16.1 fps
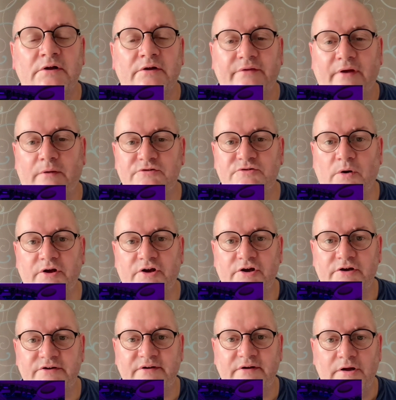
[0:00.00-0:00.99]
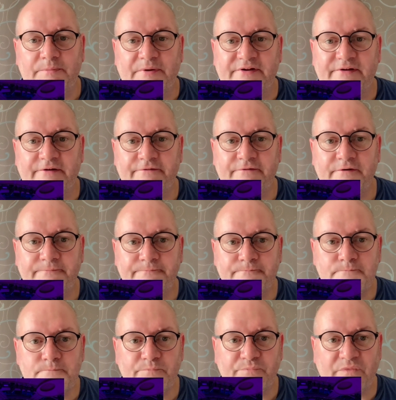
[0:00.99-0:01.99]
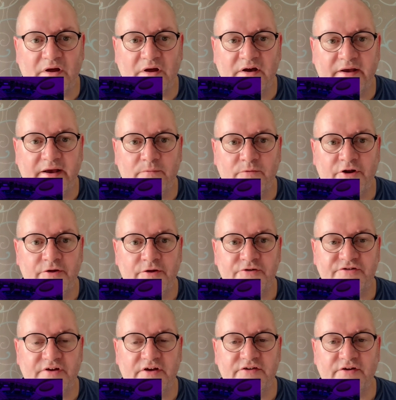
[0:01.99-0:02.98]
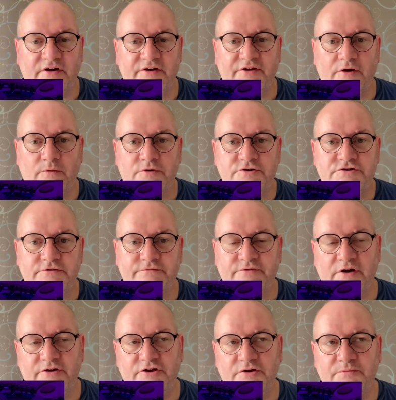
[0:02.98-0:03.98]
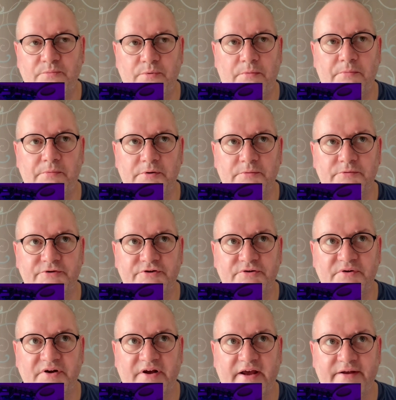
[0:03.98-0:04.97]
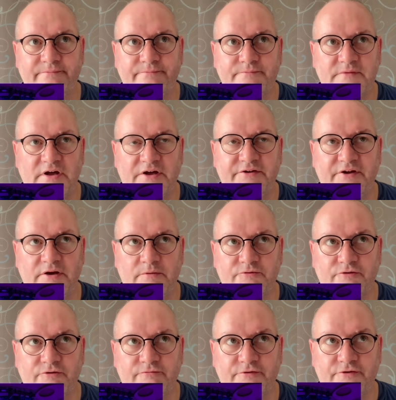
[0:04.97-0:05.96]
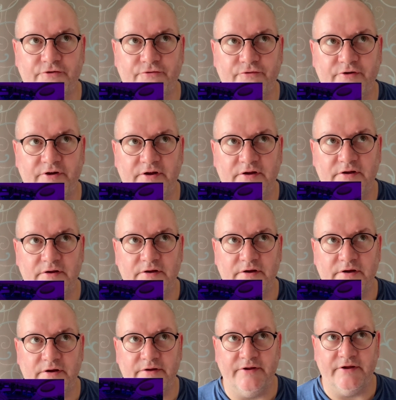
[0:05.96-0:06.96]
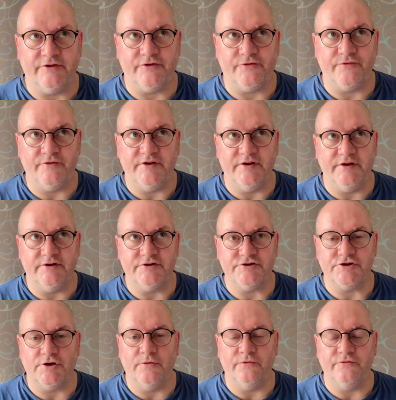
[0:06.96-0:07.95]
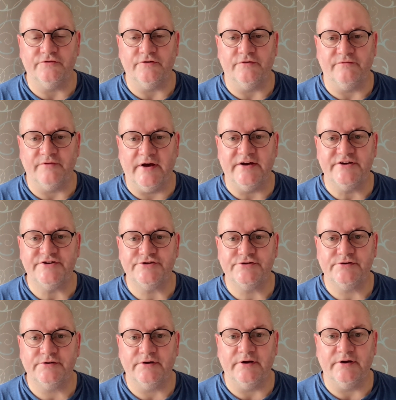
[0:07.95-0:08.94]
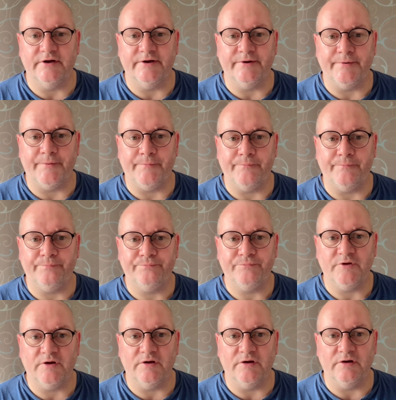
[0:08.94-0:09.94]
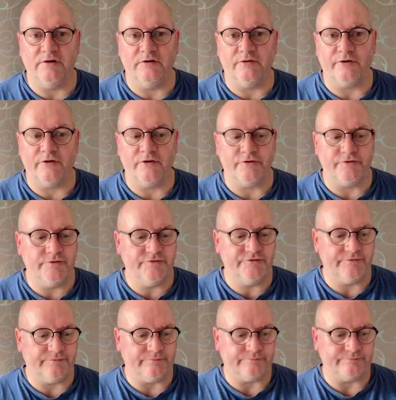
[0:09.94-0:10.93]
That was quite good, a little bit different. Again, one of those things that I think once you've done, you probably wouldn't do again. I think it was on for three, they had 3 shows of that on our cruise.